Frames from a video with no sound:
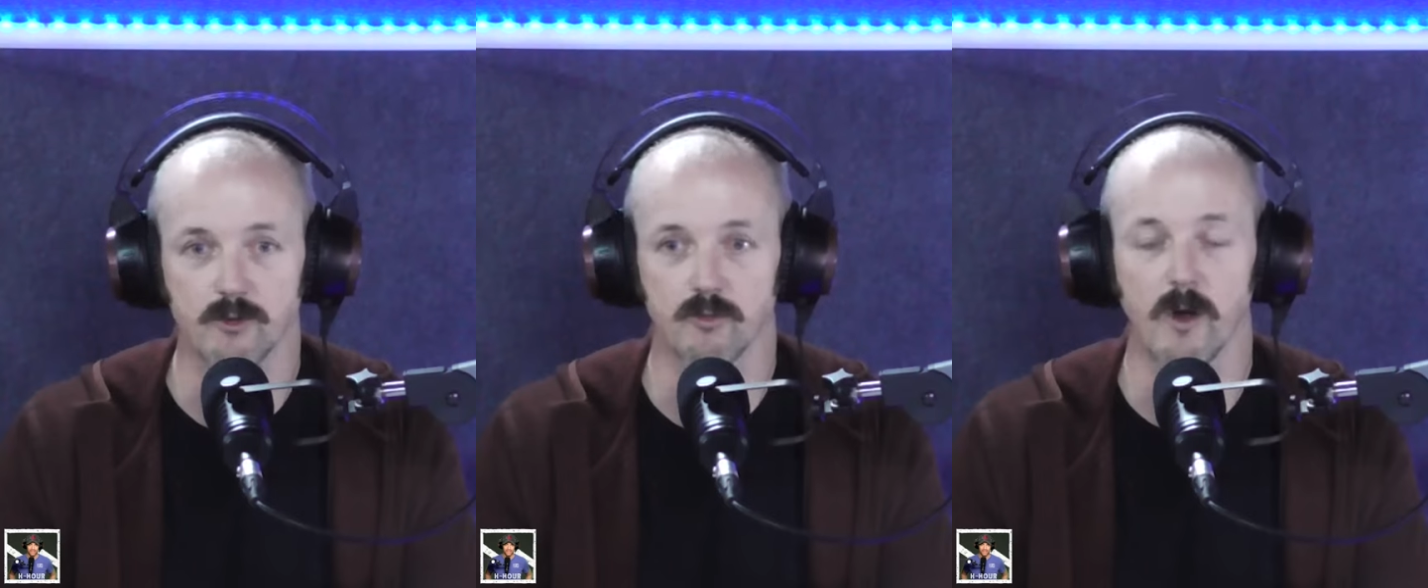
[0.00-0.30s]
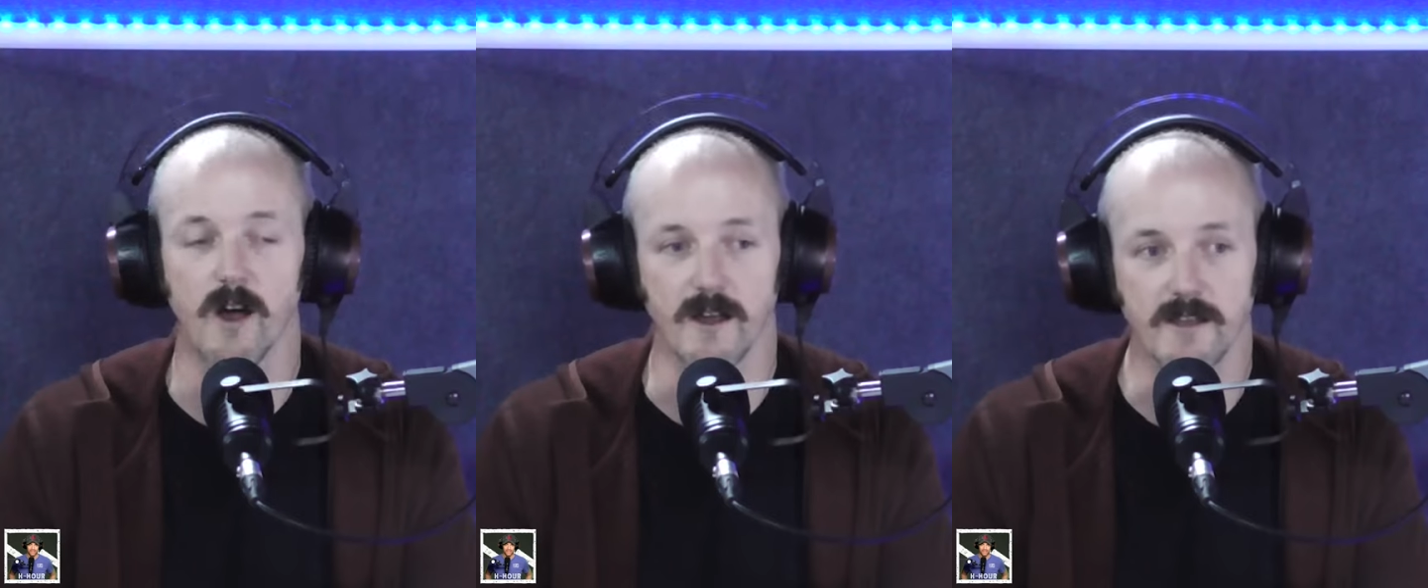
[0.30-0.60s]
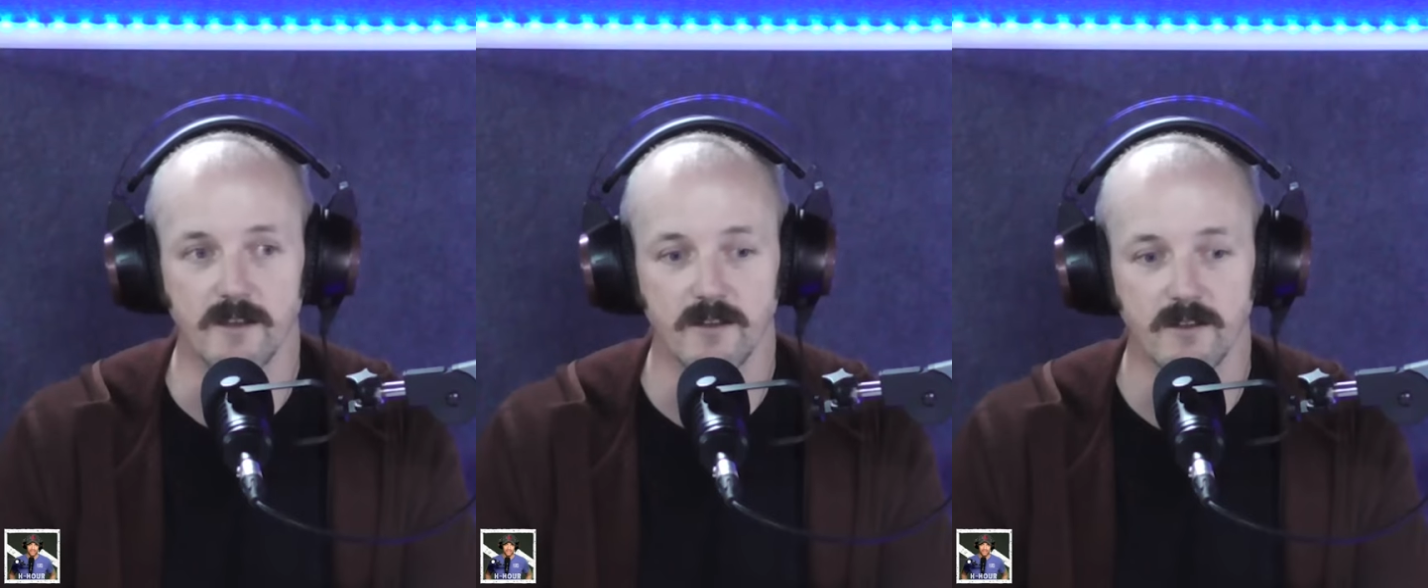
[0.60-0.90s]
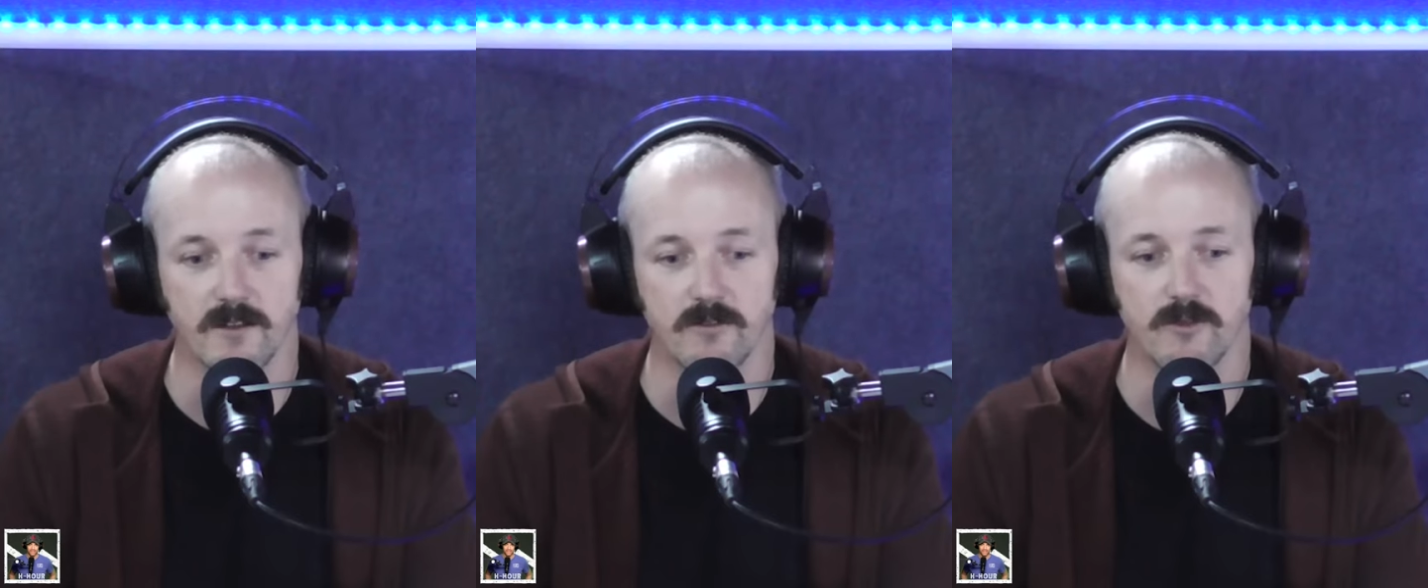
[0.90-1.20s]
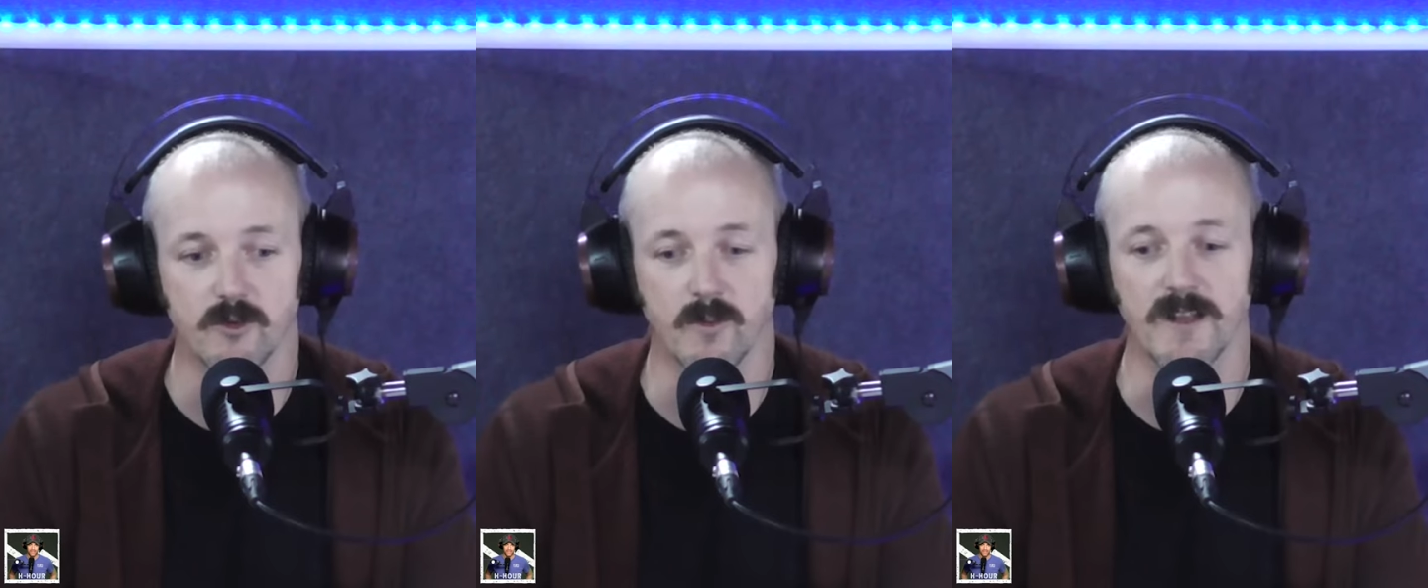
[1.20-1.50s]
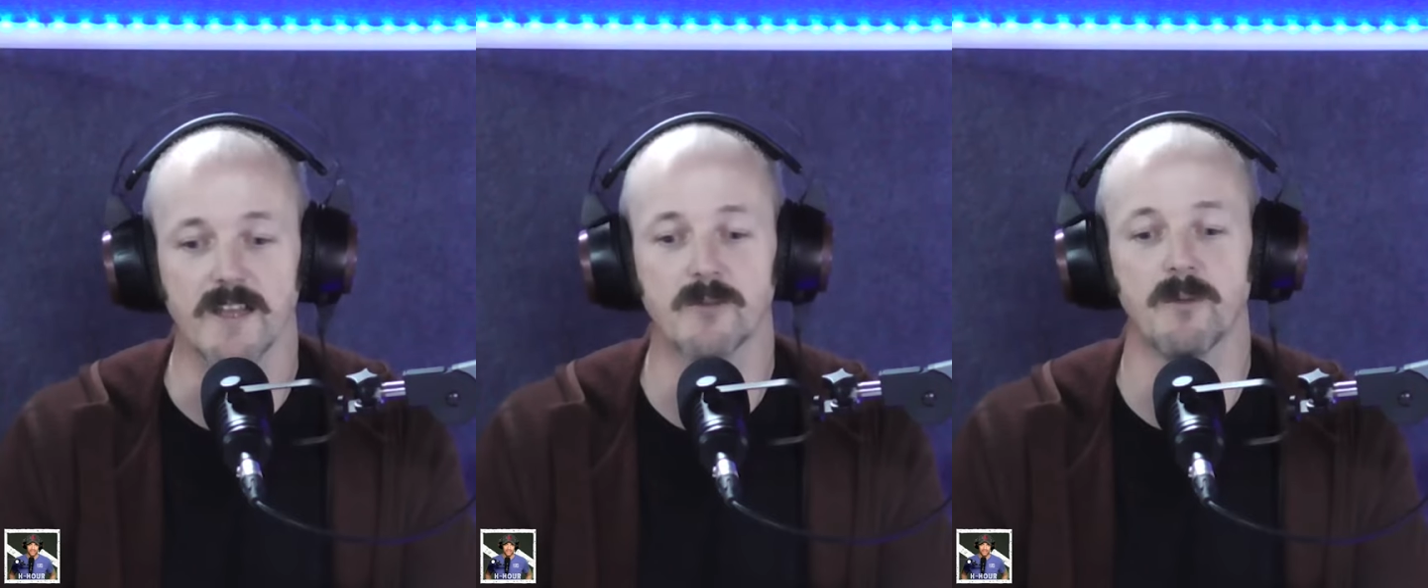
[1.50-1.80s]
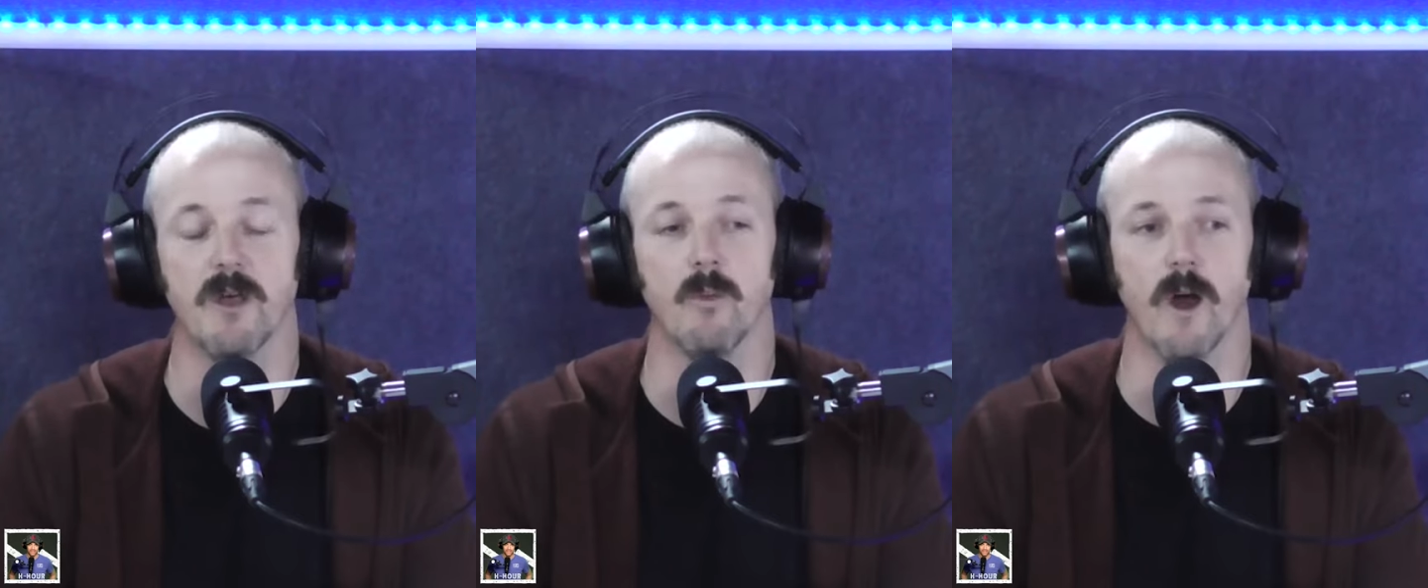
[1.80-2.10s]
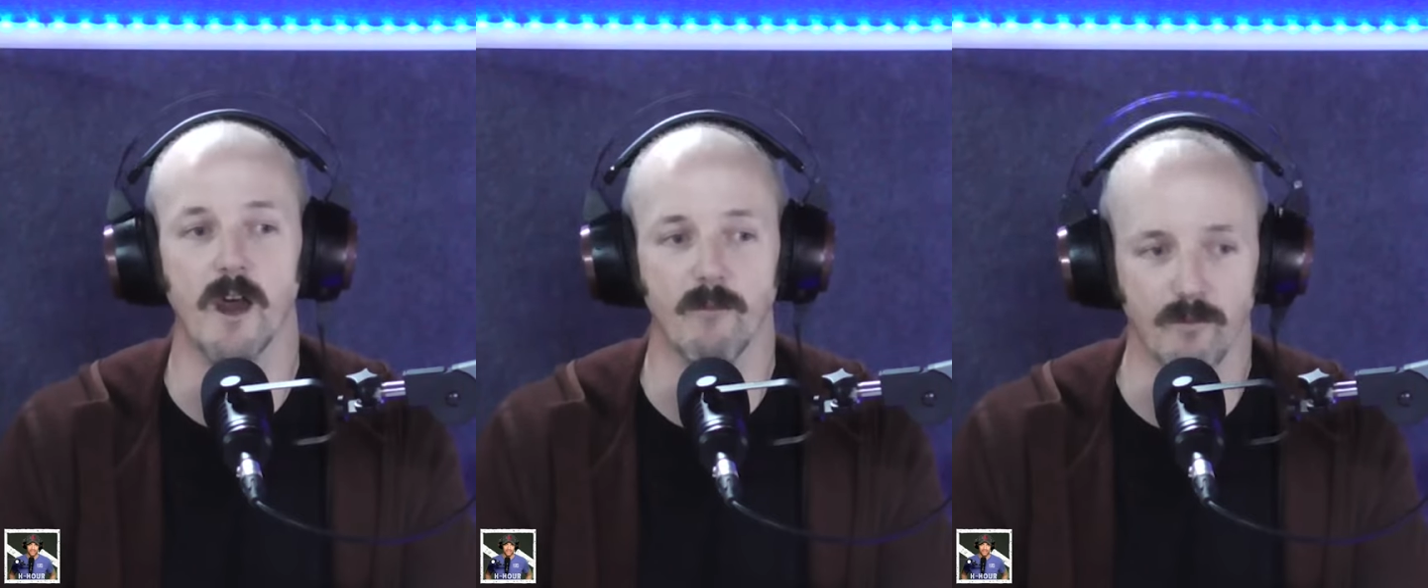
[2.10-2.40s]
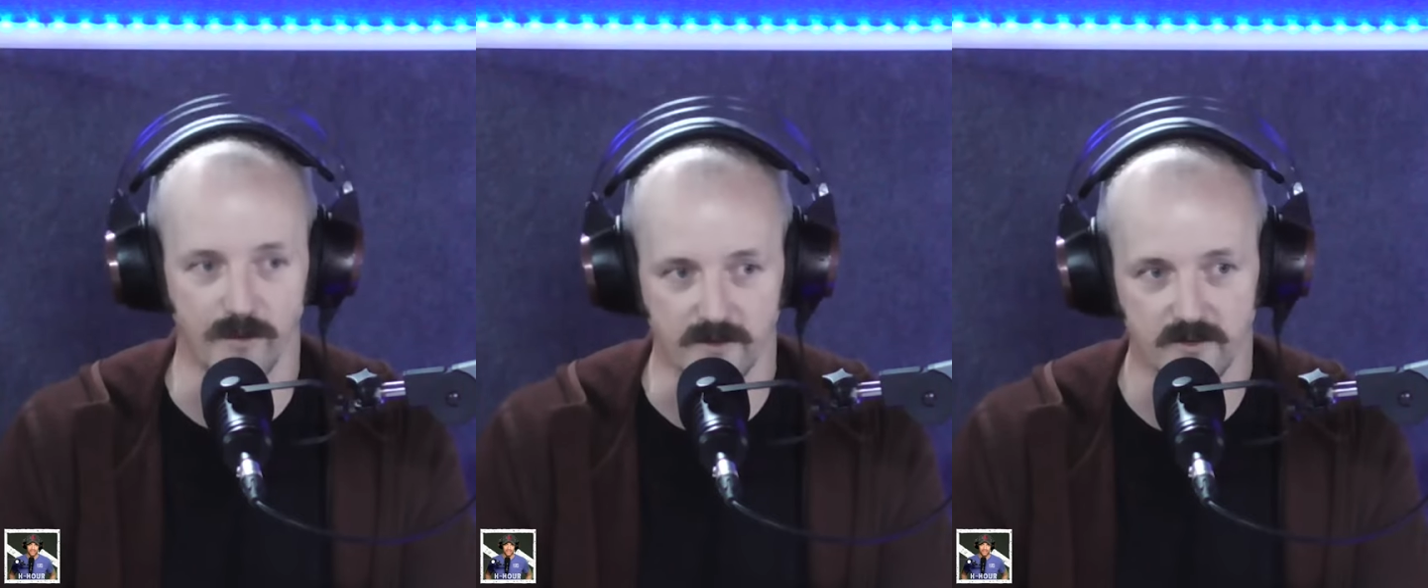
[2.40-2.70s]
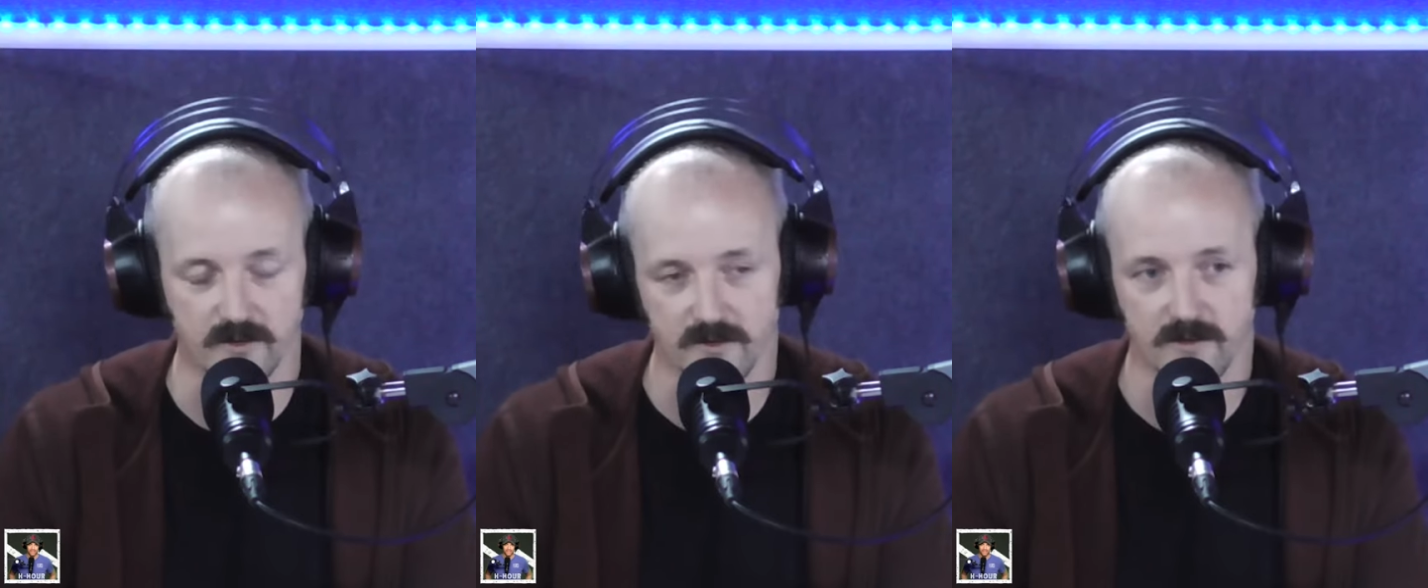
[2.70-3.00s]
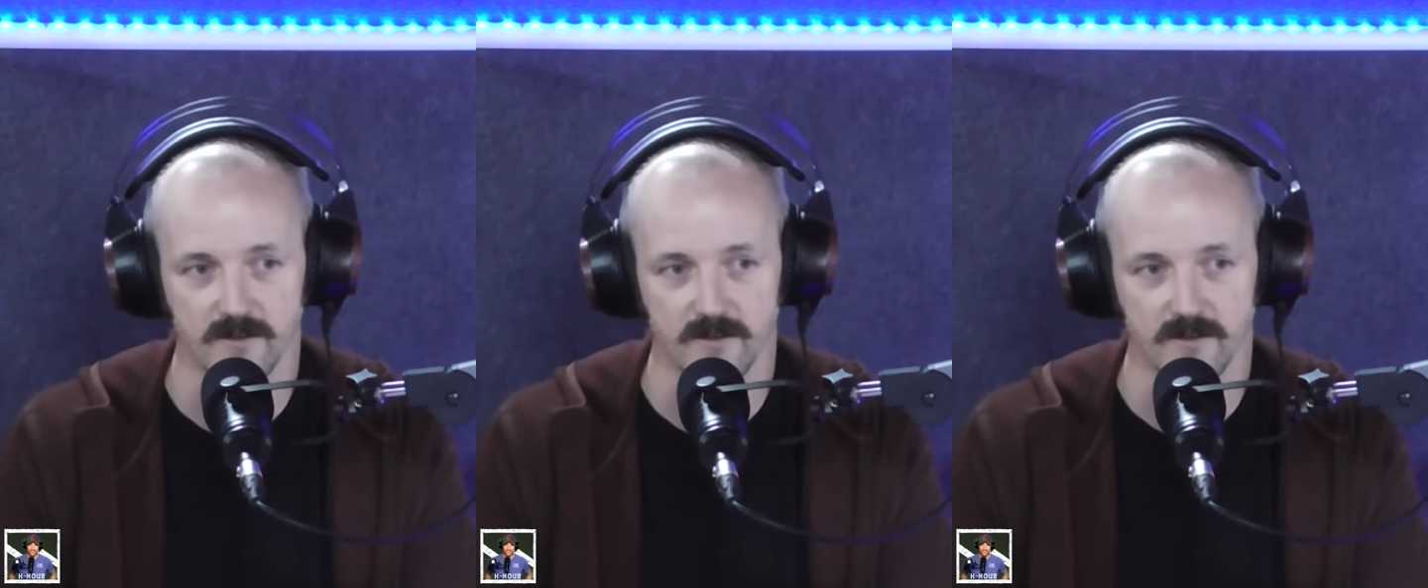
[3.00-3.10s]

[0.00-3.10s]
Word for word: try to at least be aware of this